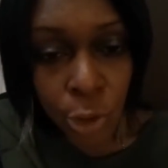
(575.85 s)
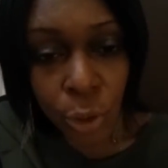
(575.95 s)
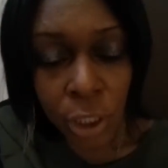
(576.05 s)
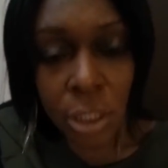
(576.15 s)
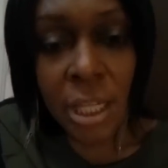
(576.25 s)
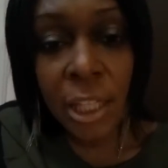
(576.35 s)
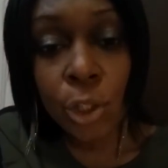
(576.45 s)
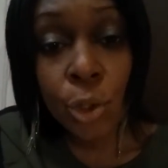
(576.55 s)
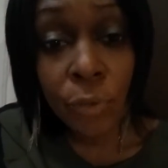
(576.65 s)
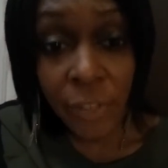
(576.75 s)
you can attain
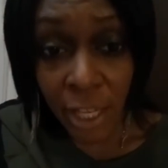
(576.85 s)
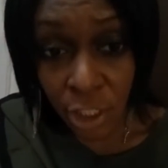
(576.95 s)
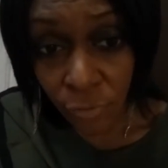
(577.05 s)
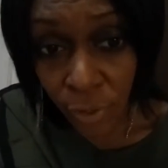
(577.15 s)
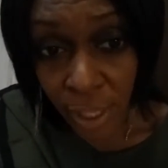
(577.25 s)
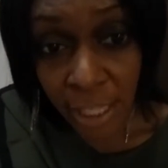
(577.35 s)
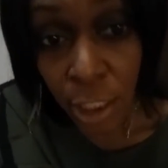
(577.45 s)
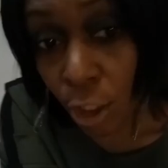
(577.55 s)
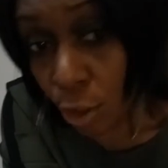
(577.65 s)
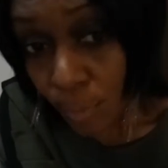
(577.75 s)
a certification for that
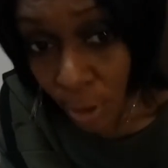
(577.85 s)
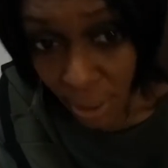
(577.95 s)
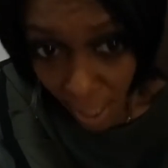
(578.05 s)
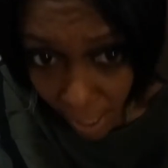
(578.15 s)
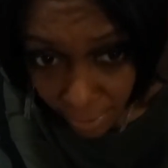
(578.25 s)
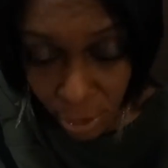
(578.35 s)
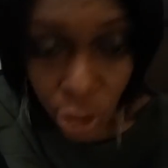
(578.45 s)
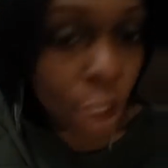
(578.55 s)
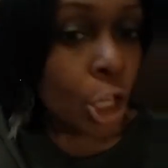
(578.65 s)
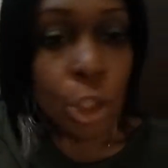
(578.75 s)
at a community college.
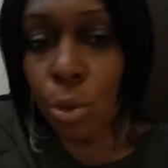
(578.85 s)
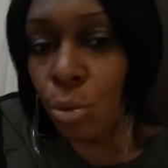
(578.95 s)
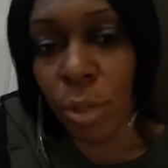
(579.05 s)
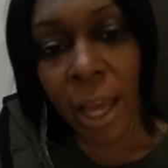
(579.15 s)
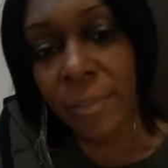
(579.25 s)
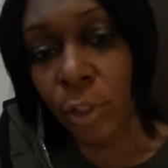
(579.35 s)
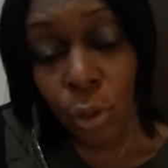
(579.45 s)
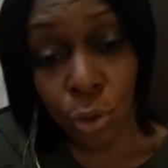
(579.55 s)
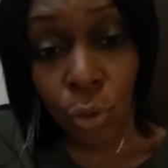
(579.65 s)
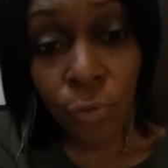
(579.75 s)
You do not have to go
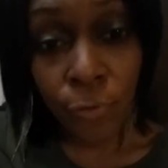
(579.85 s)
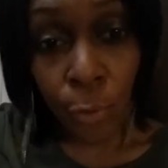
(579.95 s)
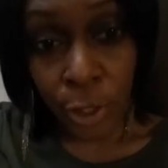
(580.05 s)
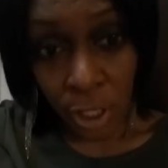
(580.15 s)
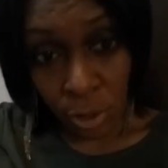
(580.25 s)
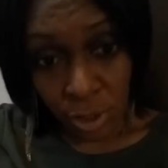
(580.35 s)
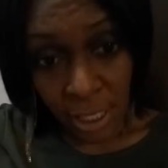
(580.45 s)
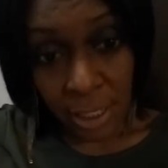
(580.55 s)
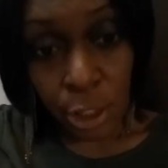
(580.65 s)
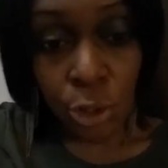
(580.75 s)
to school for 4 years.
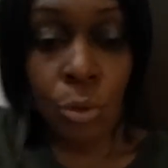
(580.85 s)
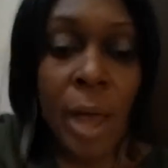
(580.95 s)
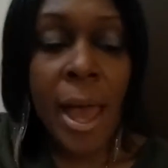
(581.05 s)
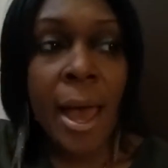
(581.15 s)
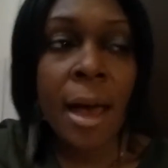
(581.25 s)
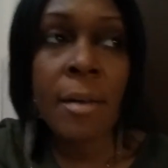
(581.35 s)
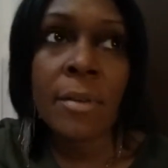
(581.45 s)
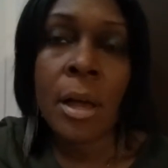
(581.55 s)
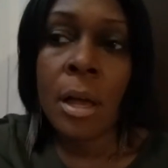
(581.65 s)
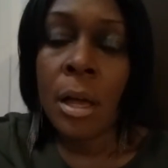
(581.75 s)
Now, they do have
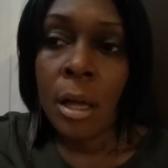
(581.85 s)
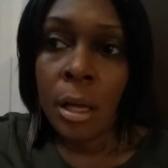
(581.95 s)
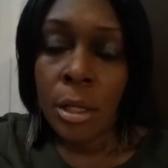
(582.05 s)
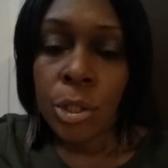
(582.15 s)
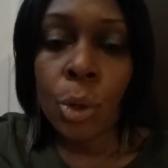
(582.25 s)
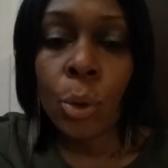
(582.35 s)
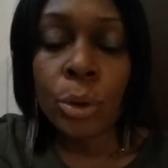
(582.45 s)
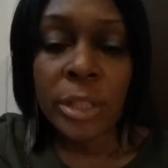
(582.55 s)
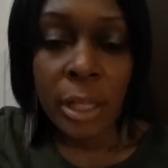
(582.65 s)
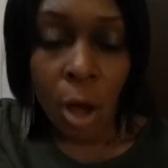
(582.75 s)

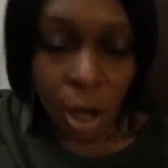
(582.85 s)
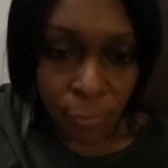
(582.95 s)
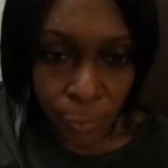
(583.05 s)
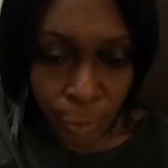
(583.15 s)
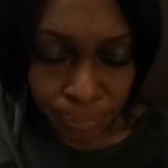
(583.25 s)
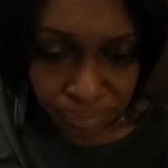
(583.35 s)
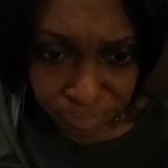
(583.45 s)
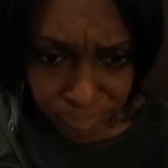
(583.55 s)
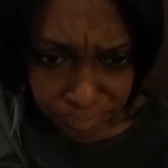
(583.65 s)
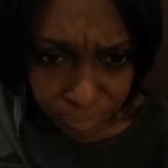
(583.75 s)
schools that offer
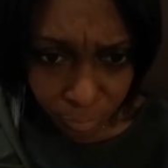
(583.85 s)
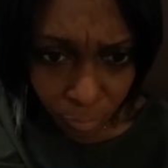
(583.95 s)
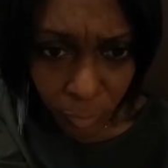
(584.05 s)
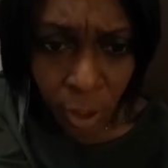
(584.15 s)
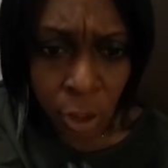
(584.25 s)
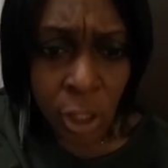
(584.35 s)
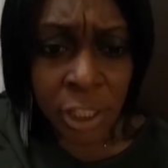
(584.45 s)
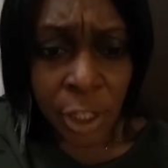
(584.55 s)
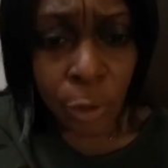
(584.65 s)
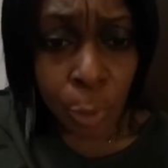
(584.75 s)

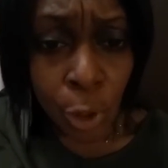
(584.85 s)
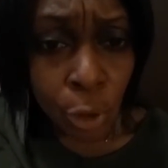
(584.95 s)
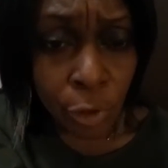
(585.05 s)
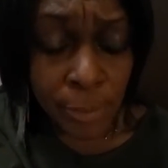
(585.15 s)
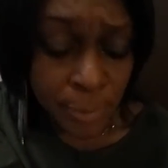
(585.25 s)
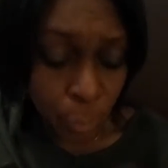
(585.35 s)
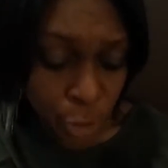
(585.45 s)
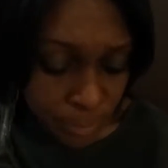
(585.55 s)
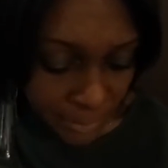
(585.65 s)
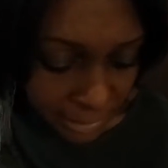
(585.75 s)
culinary programs, but
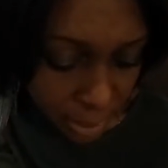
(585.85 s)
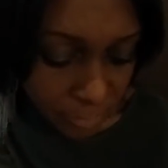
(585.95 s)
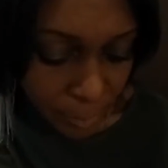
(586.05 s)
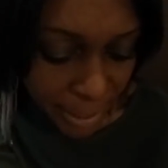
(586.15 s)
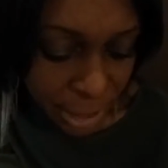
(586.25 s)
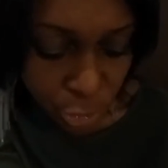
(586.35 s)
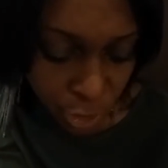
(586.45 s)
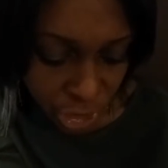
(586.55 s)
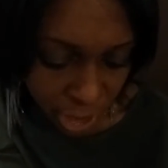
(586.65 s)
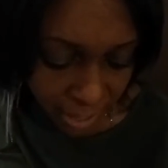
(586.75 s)
we're speaking of a
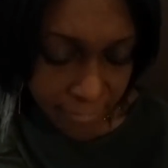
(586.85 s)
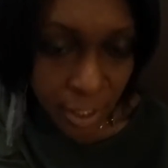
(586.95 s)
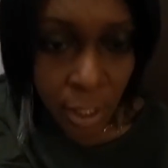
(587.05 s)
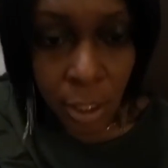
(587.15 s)
pastry chef.